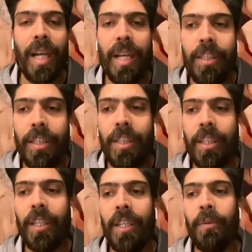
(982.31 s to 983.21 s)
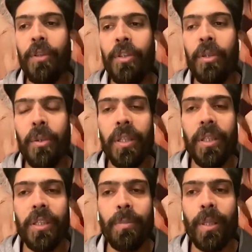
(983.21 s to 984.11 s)
I see that he was doing
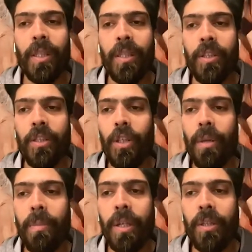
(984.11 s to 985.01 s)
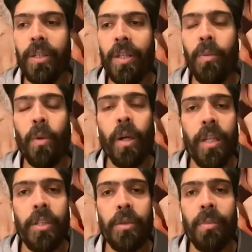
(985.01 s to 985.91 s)
this not because he
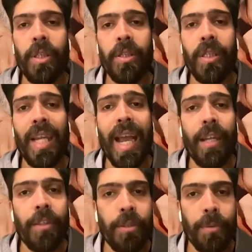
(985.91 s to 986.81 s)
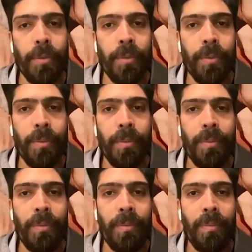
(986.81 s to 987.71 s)
wanted to, because he had to,
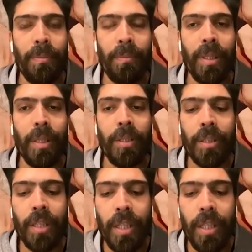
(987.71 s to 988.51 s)
because